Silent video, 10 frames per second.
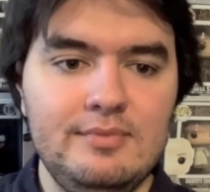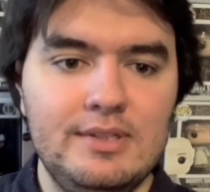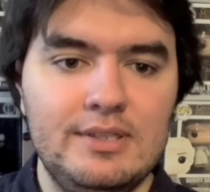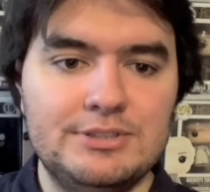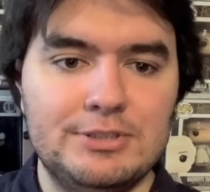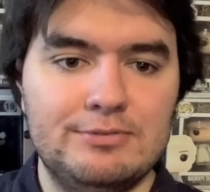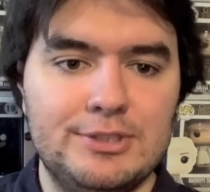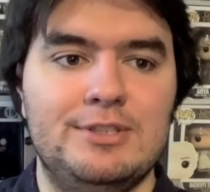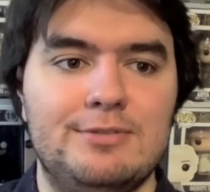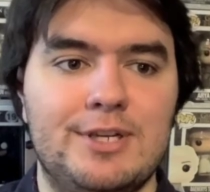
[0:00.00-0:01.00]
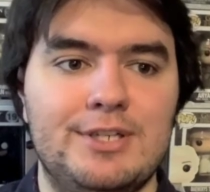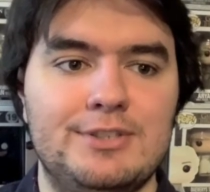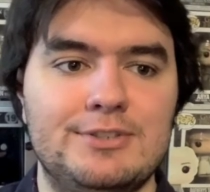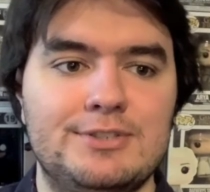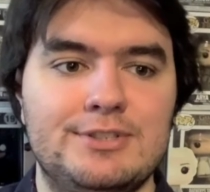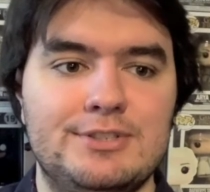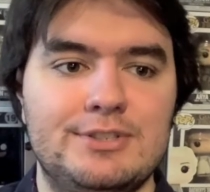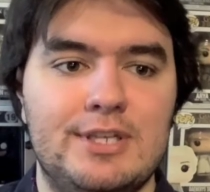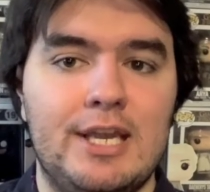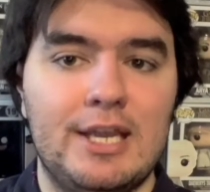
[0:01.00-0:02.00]
so Vision
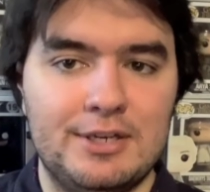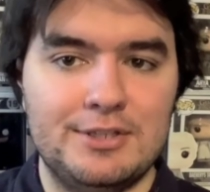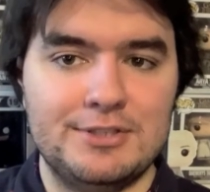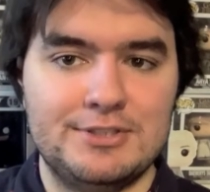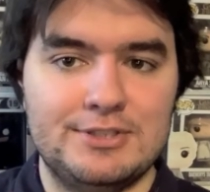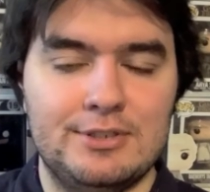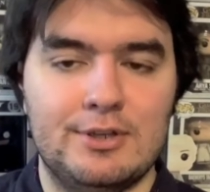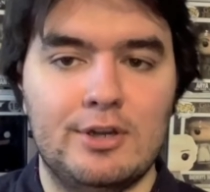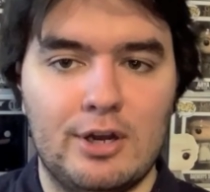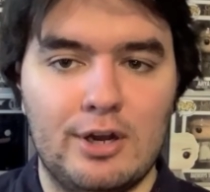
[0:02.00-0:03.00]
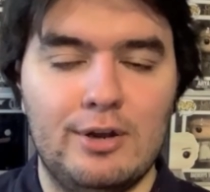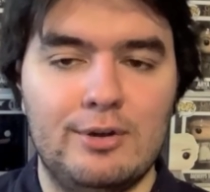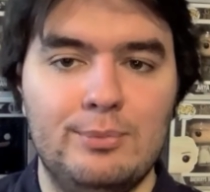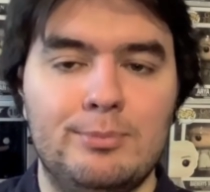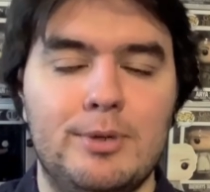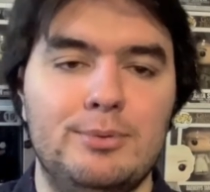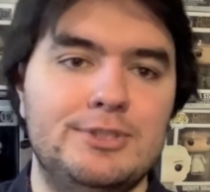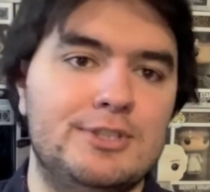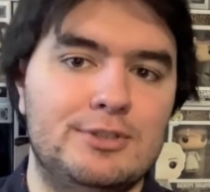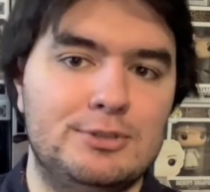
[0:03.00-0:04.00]
finds Agnes in a car in the part we
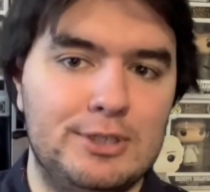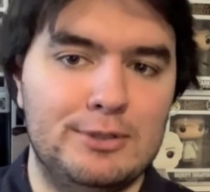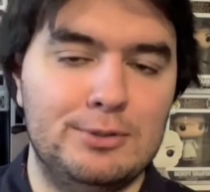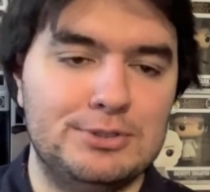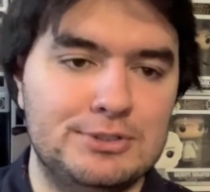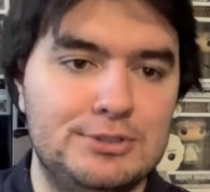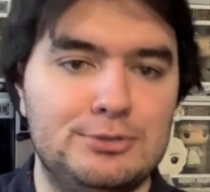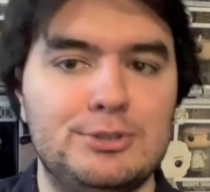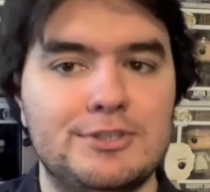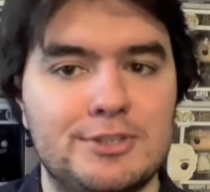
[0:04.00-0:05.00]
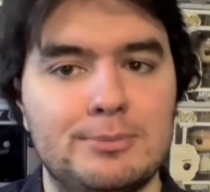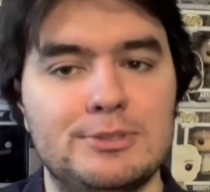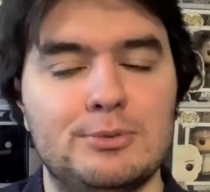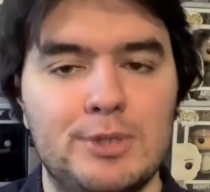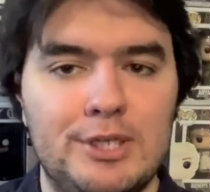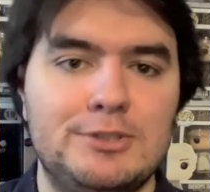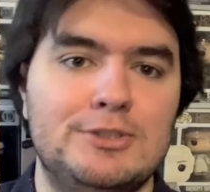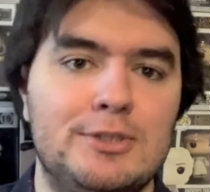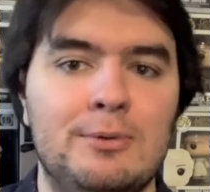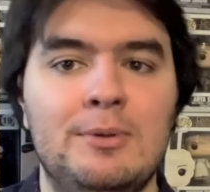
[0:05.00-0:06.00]
saw in the trailers, and she's dressed up as a witch.
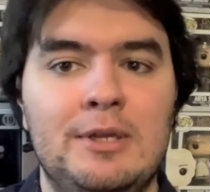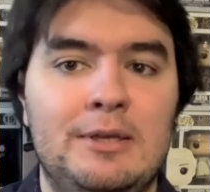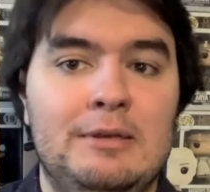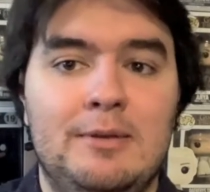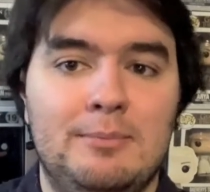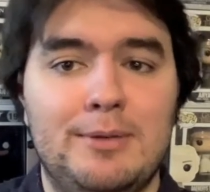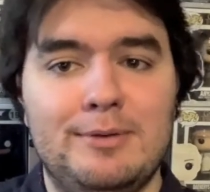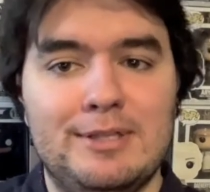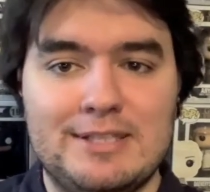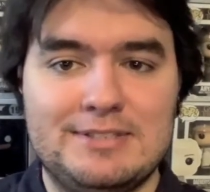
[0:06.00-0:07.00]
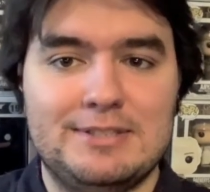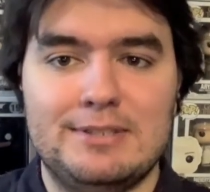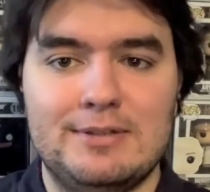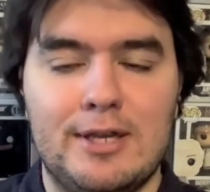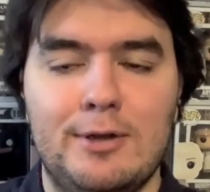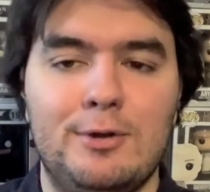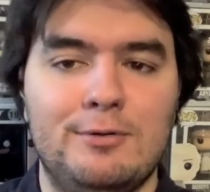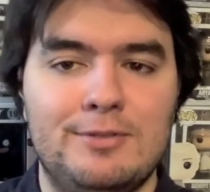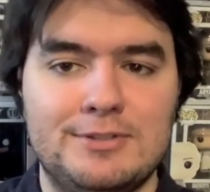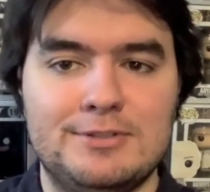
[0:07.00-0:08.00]
So maybe that's, I don't know
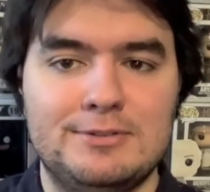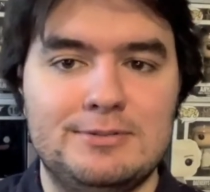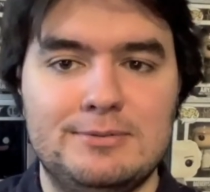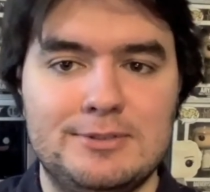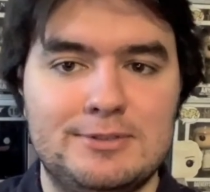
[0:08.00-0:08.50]
if that's just,